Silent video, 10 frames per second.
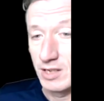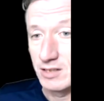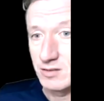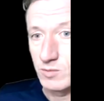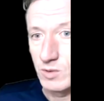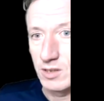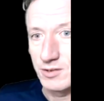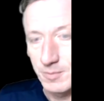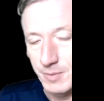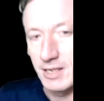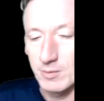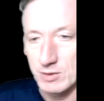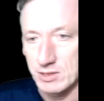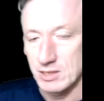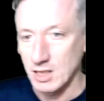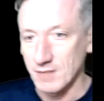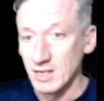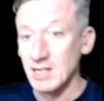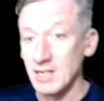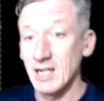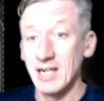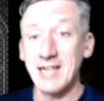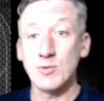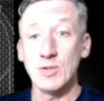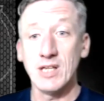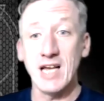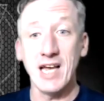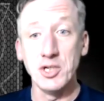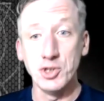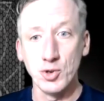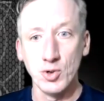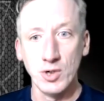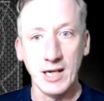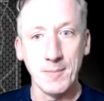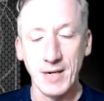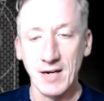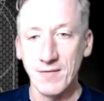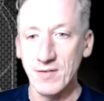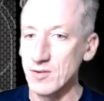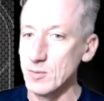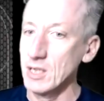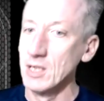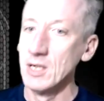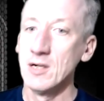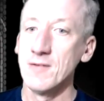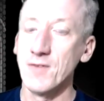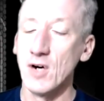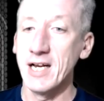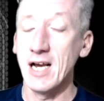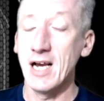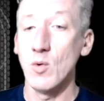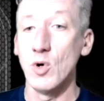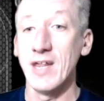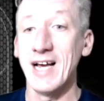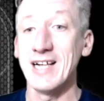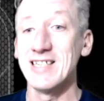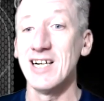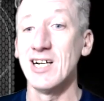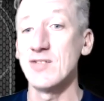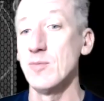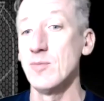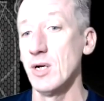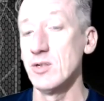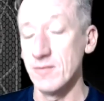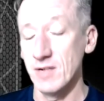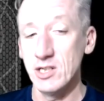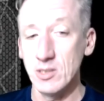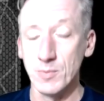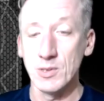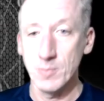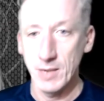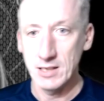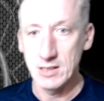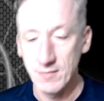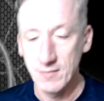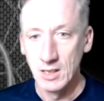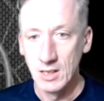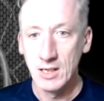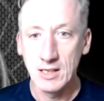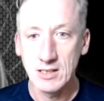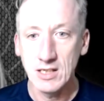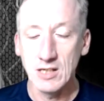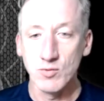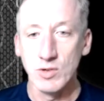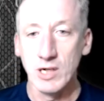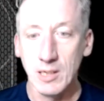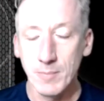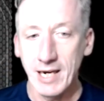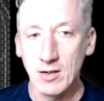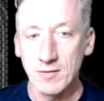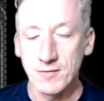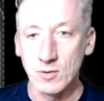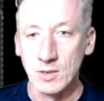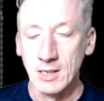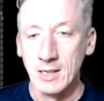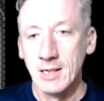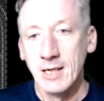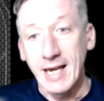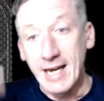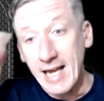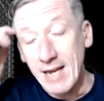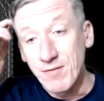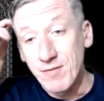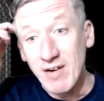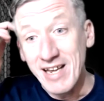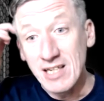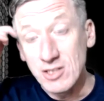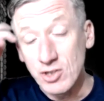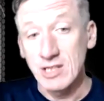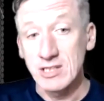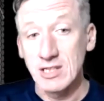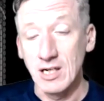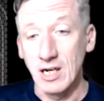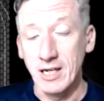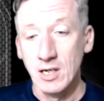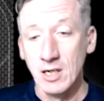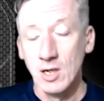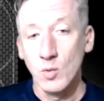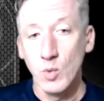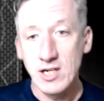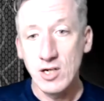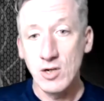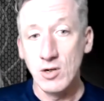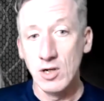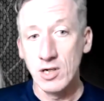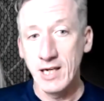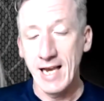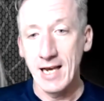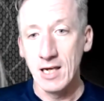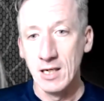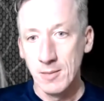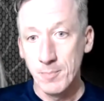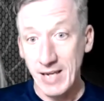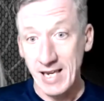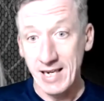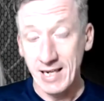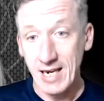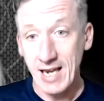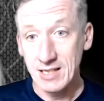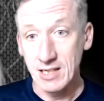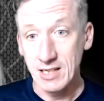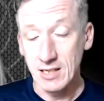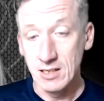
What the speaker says: as well. So being able to kind of connect with that, enjoy that, benefit from it, find out what that does from a motivation perspective is really powerful. And very interestingly, when you look at being connected,